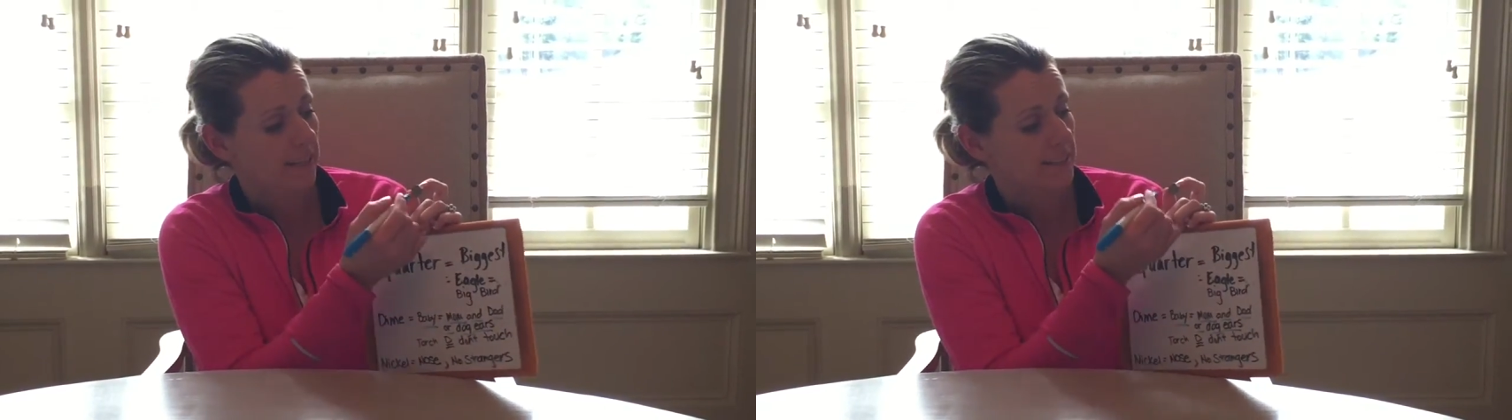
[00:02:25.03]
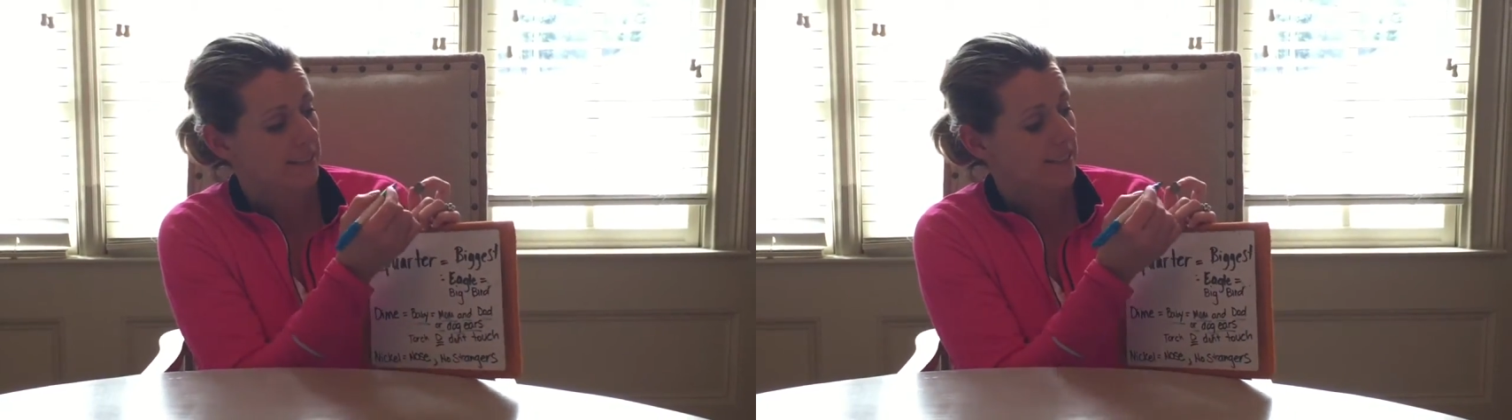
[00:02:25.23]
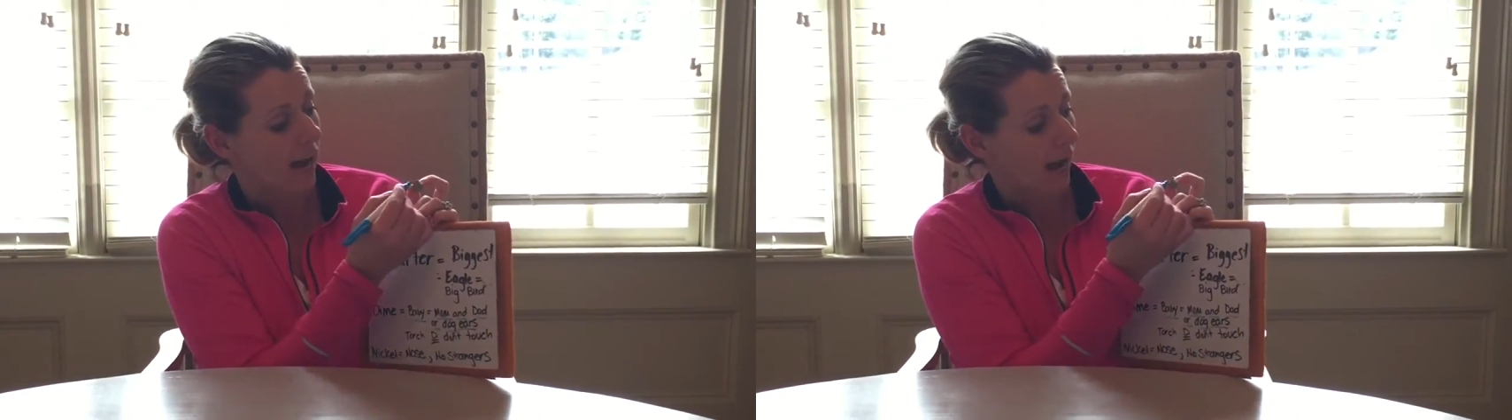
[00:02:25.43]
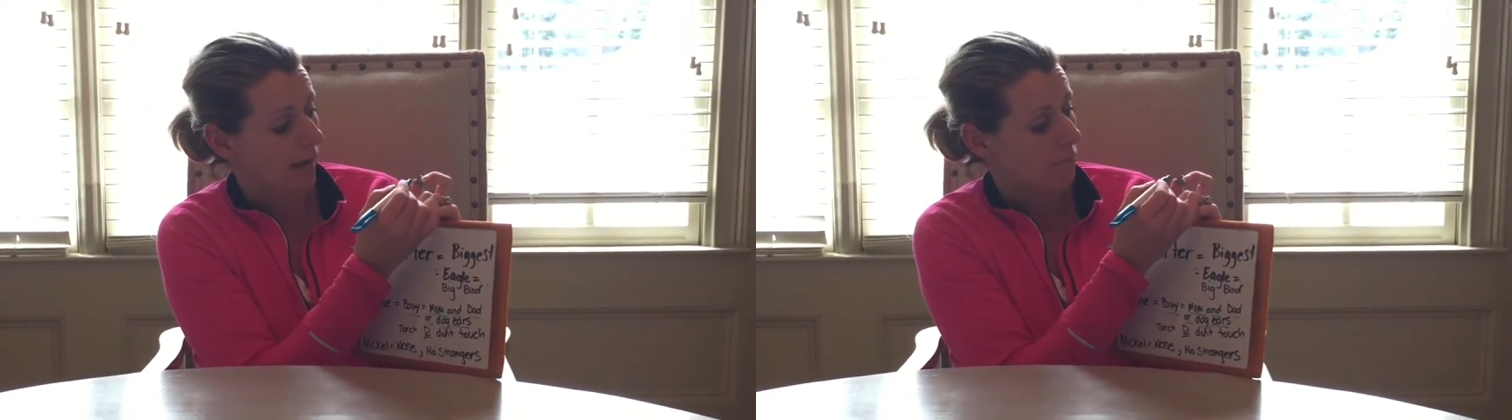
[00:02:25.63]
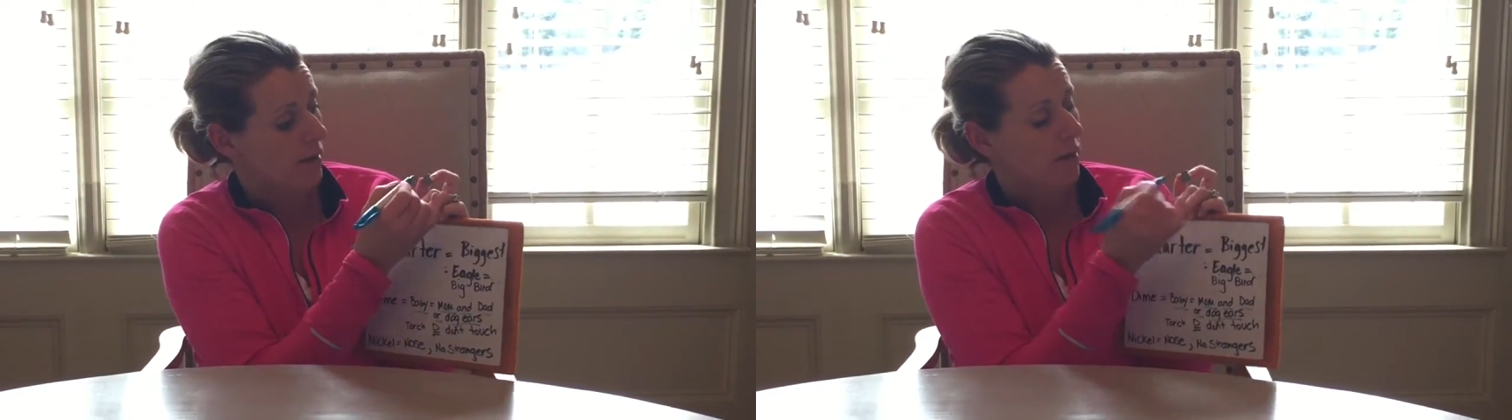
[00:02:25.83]
it's a
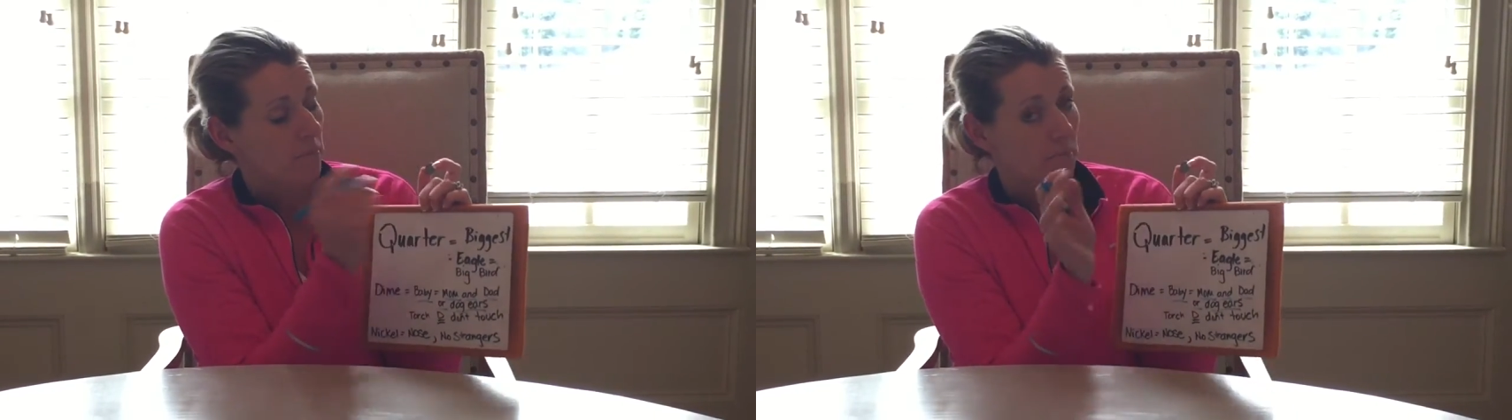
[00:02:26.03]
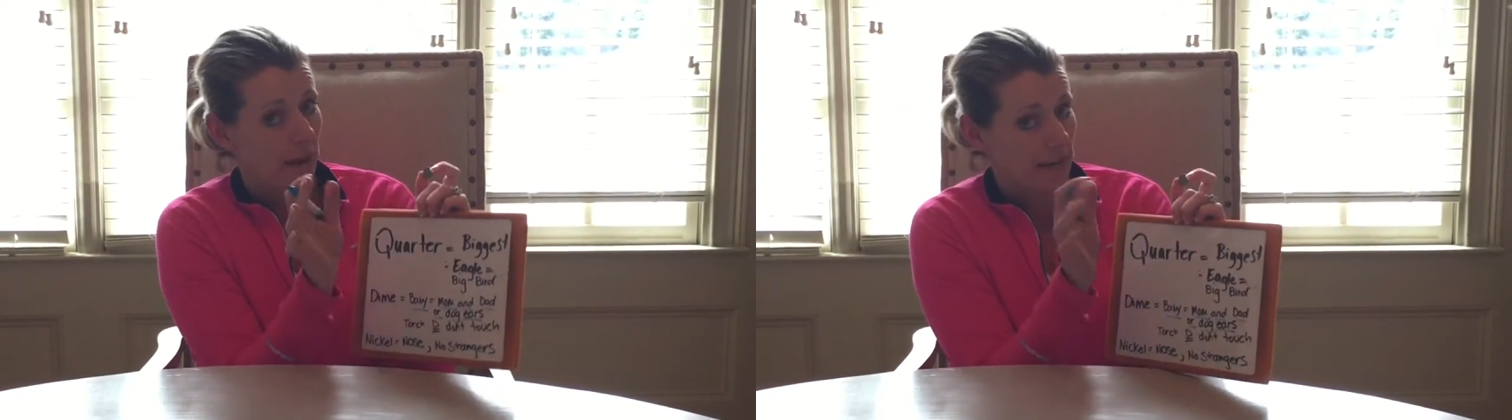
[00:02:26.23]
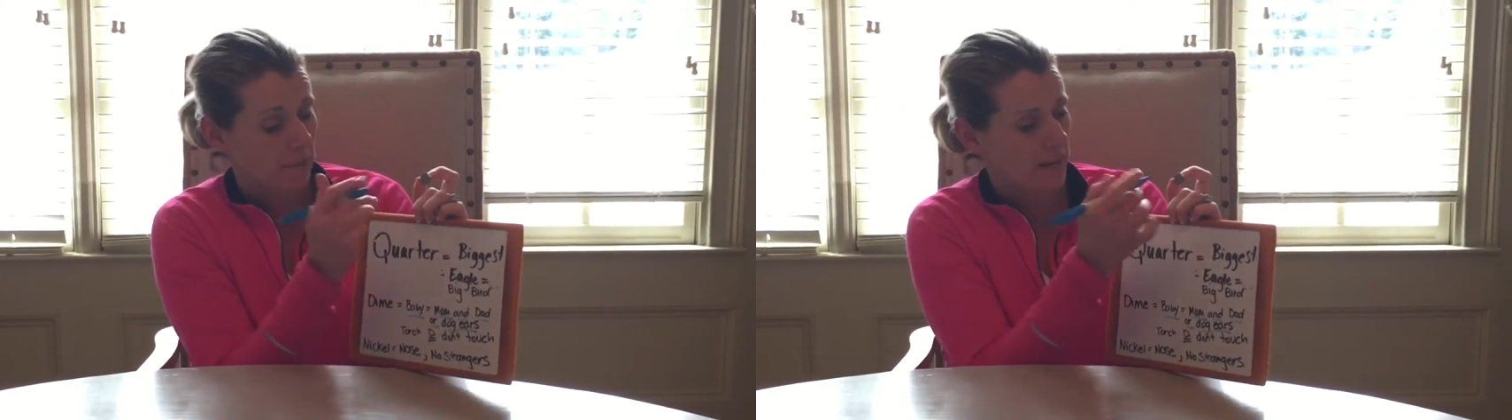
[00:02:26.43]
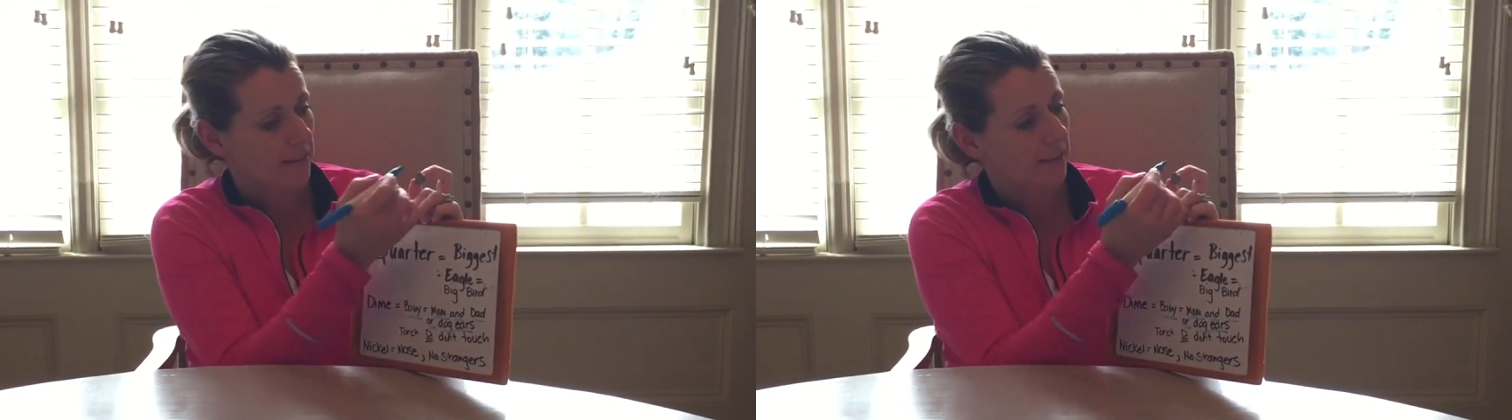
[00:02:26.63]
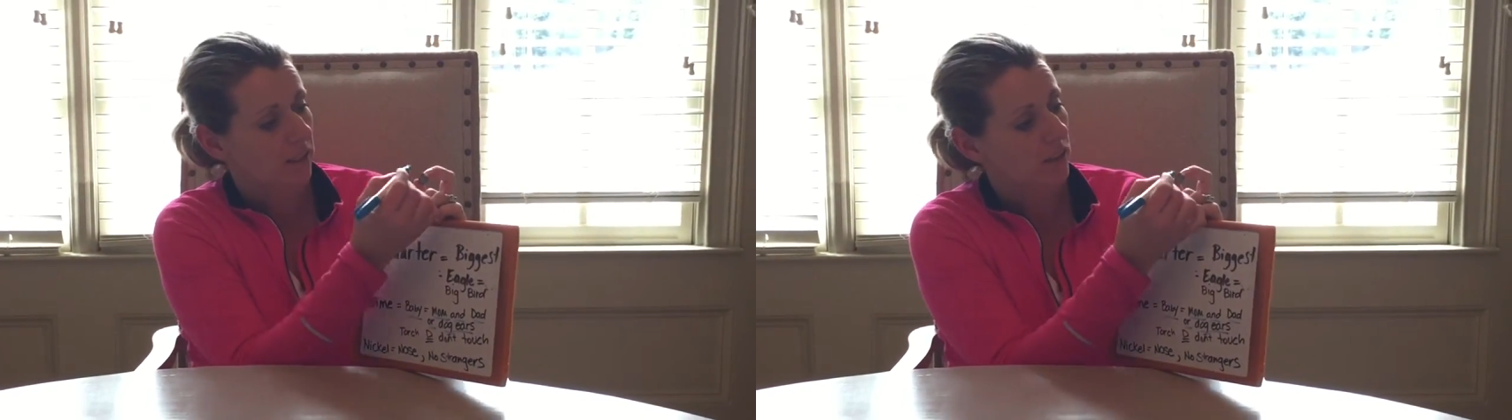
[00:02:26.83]
dime,
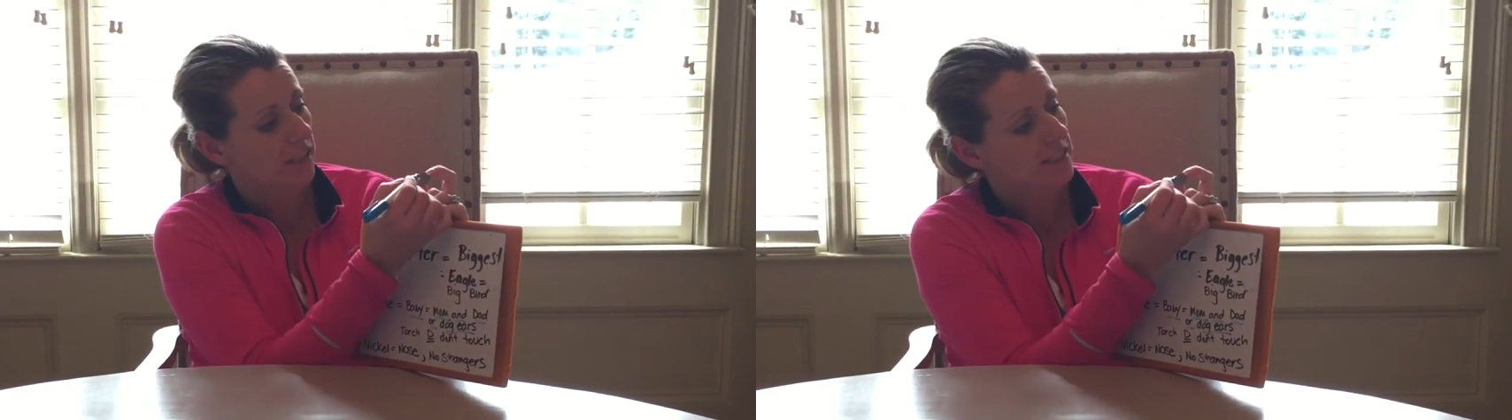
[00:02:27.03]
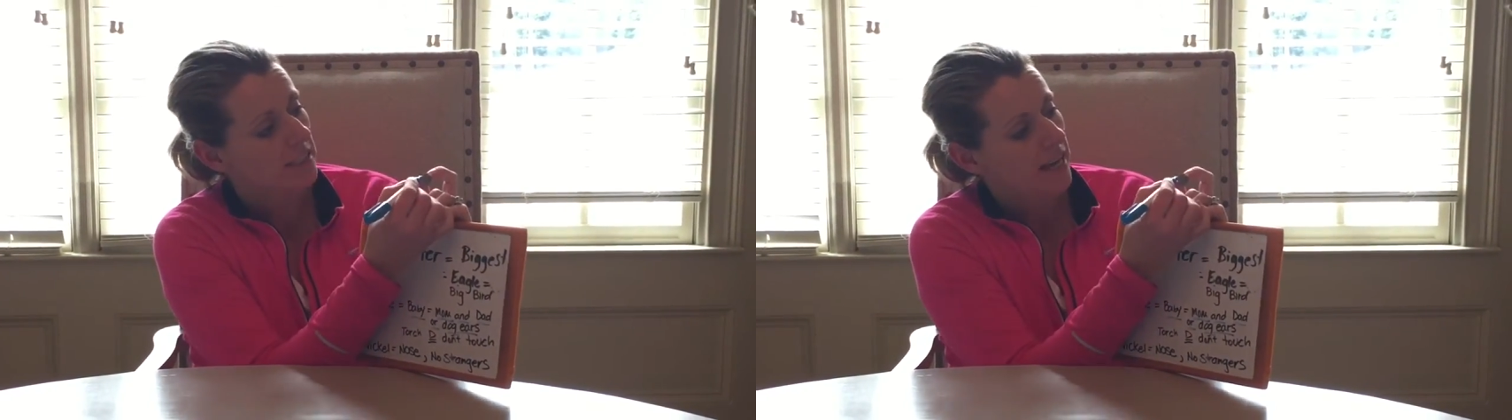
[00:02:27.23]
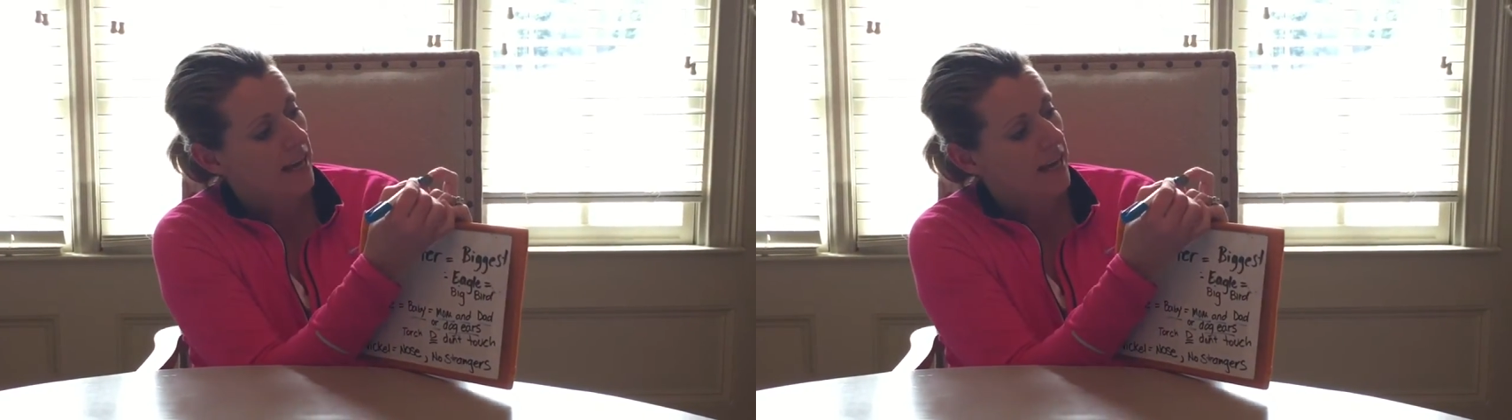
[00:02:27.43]
baby, littlest,